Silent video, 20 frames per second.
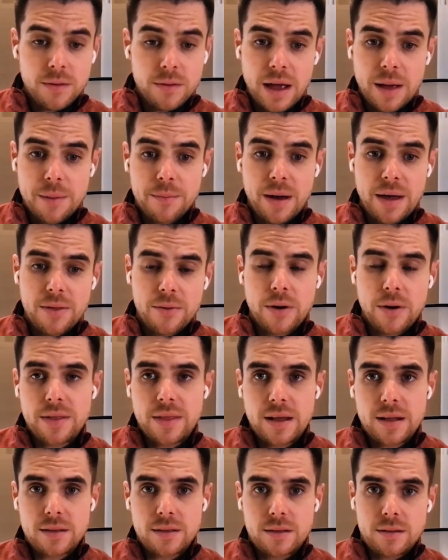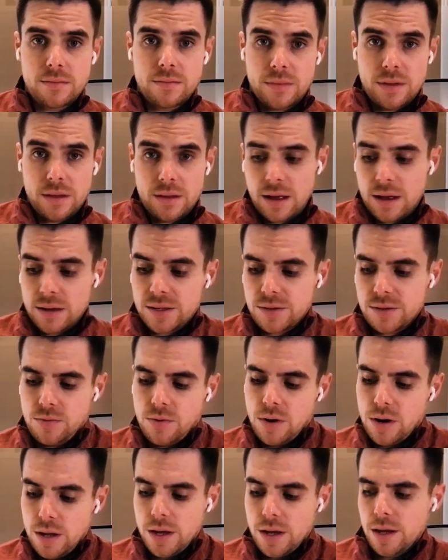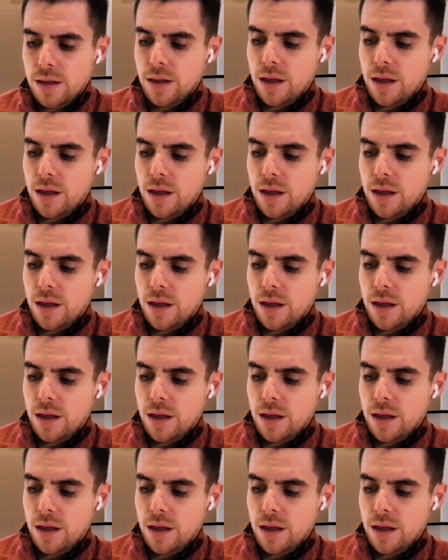And by the way, that's a really,